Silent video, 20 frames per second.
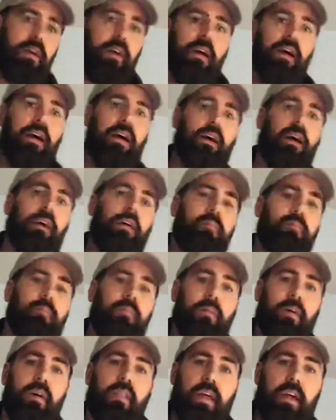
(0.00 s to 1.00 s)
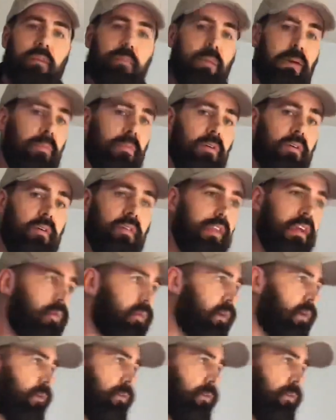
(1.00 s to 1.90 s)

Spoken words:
A lot of people, they wear